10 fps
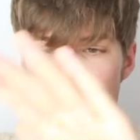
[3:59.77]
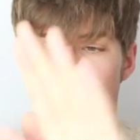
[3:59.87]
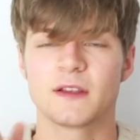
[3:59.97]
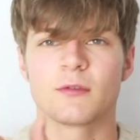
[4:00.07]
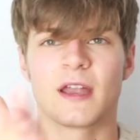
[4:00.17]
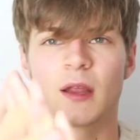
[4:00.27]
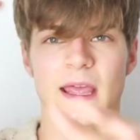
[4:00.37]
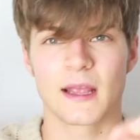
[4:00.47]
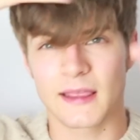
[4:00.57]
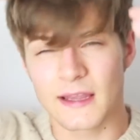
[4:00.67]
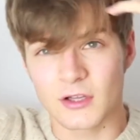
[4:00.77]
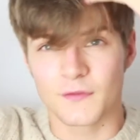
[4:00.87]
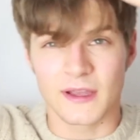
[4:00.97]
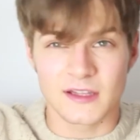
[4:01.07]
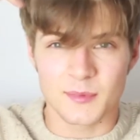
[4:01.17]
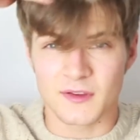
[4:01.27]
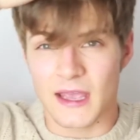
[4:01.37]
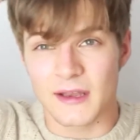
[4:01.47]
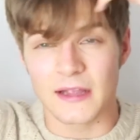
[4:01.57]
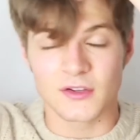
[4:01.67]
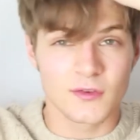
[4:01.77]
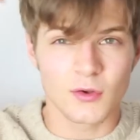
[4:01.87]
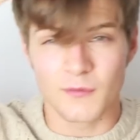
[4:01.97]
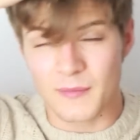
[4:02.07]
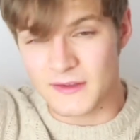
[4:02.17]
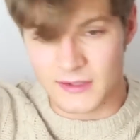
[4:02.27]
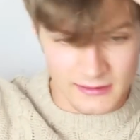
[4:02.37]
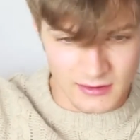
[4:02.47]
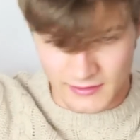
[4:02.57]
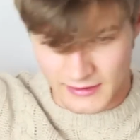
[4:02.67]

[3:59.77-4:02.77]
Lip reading: mix it around again, get on your fingertips again, and just sort of mix it in like